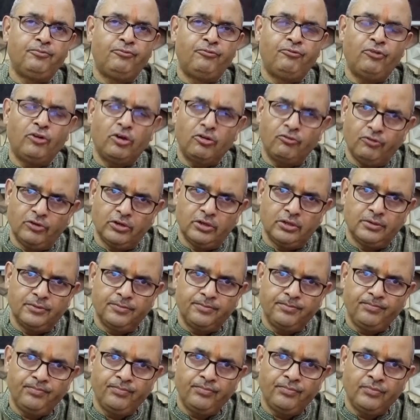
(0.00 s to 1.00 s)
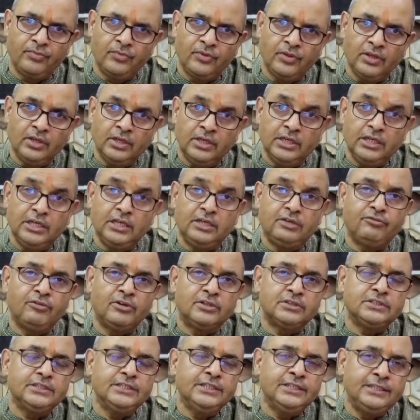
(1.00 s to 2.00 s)
Forward. It
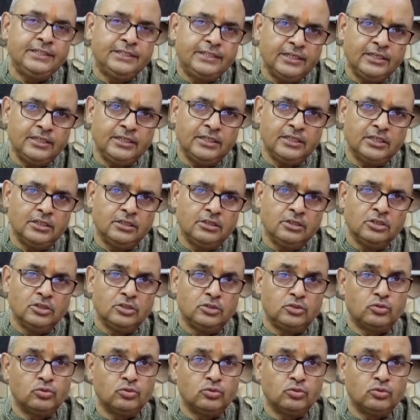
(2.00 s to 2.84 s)
was intended